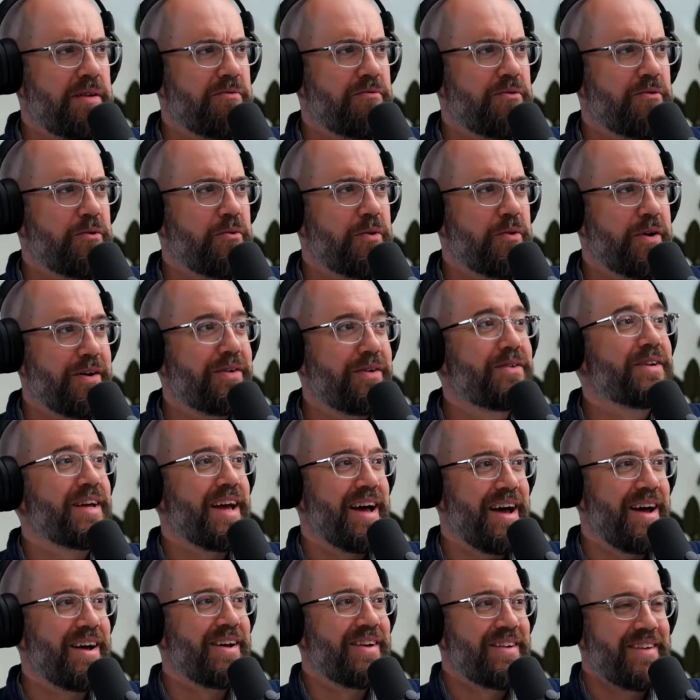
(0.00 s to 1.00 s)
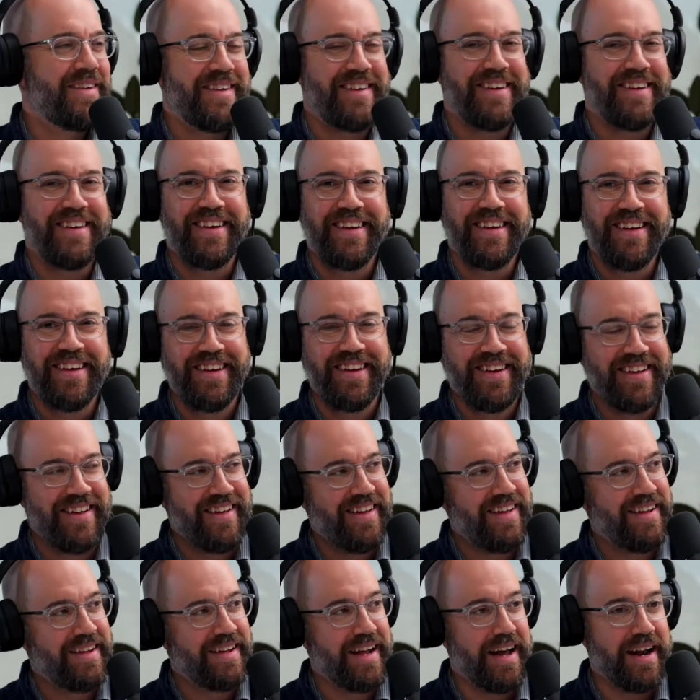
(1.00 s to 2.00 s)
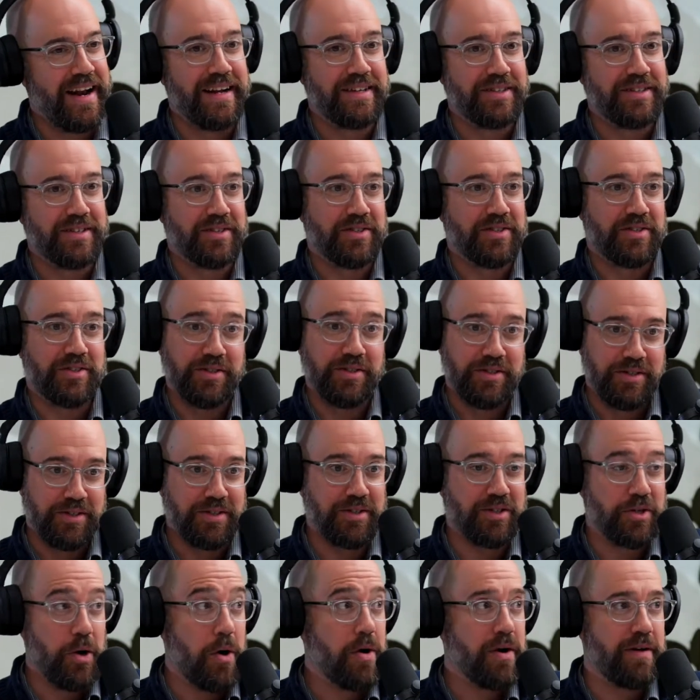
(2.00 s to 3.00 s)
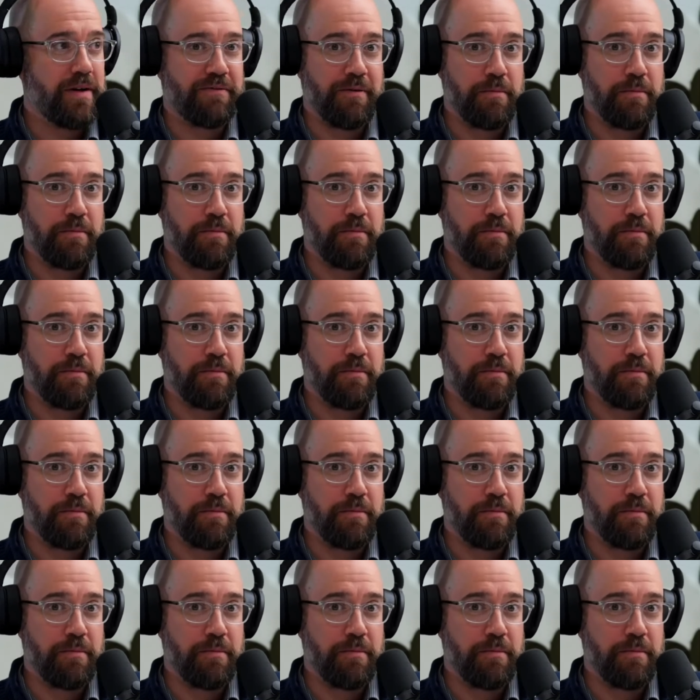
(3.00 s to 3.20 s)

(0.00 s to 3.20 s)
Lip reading: for real. Yeah. Can I just start it from